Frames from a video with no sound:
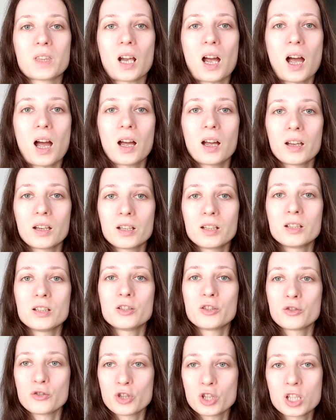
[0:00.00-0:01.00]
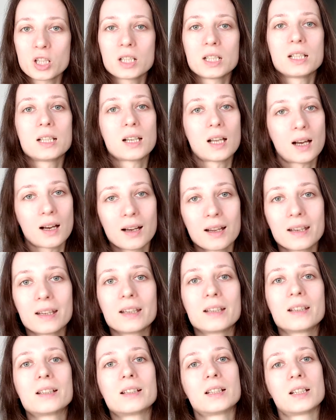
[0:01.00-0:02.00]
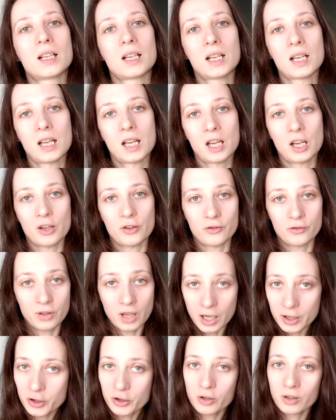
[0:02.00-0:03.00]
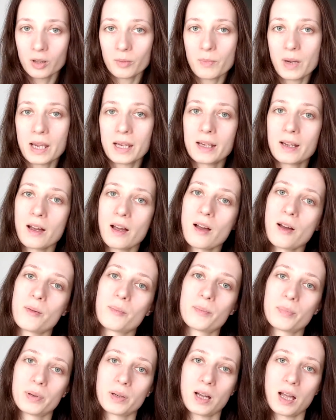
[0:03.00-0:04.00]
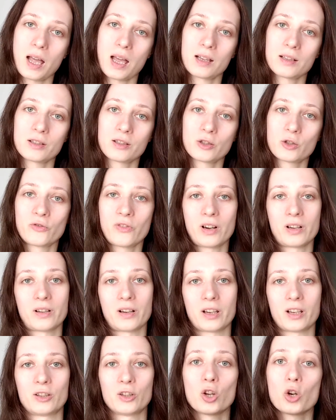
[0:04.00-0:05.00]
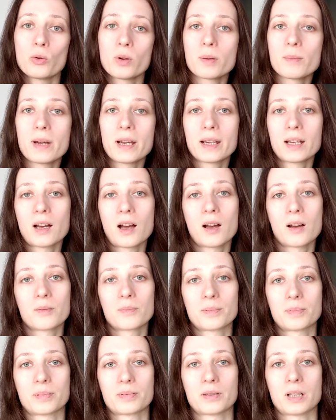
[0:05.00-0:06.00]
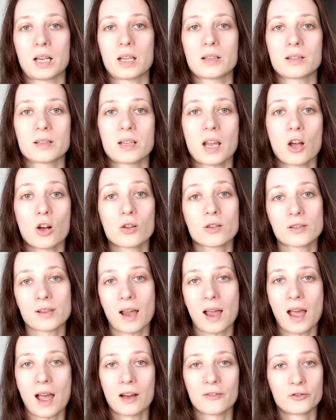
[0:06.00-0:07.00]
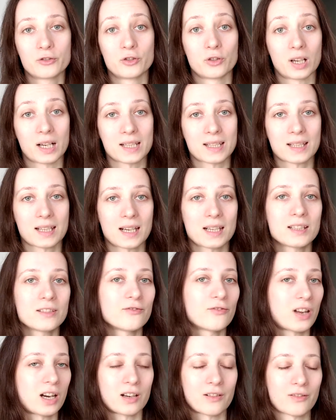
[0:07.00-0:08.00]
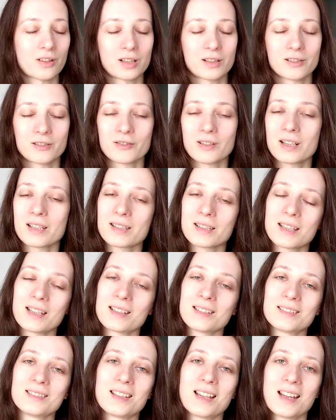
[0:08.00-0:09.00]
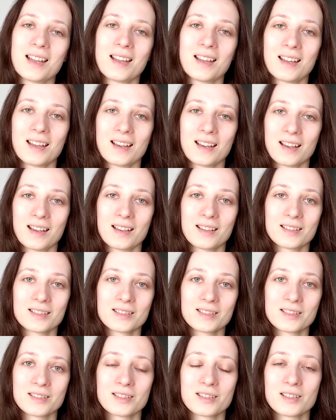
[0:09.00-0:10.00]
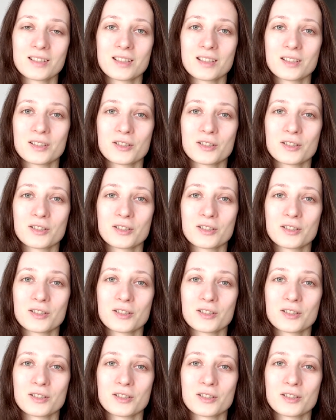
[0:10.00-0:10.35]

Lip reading: I usually like natural makeup and very glowy makeup, and I also have dry skin, very dry skin, and